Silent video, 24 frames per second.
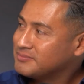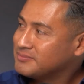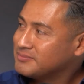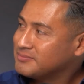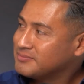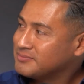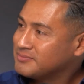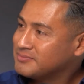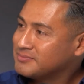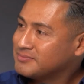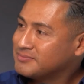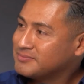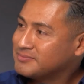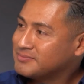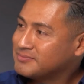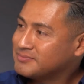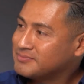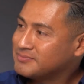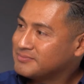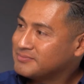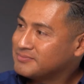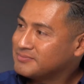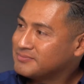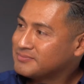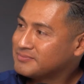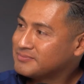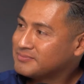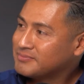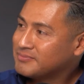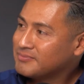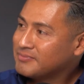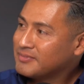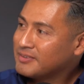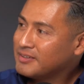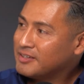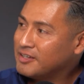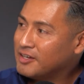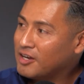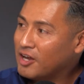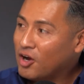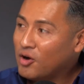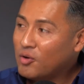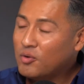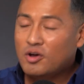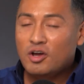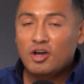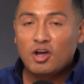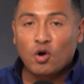That's good. You
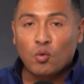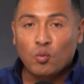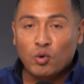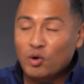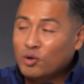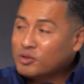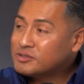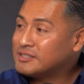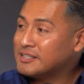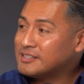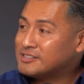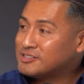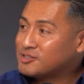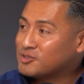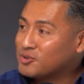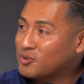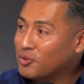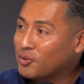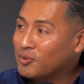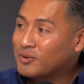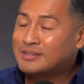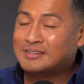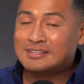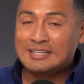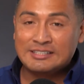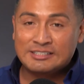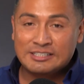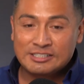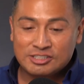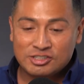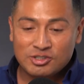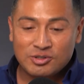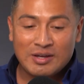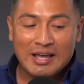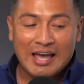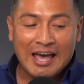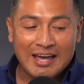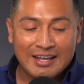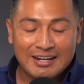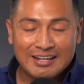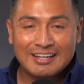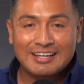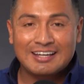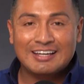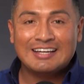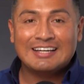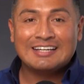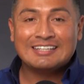know, real estate school teaches you how
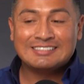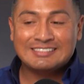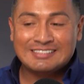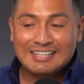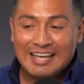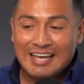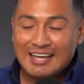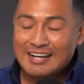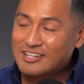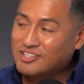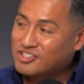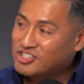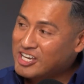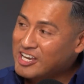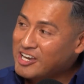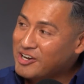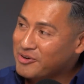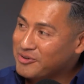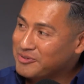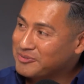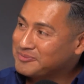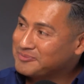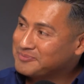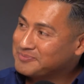to stay out of jail.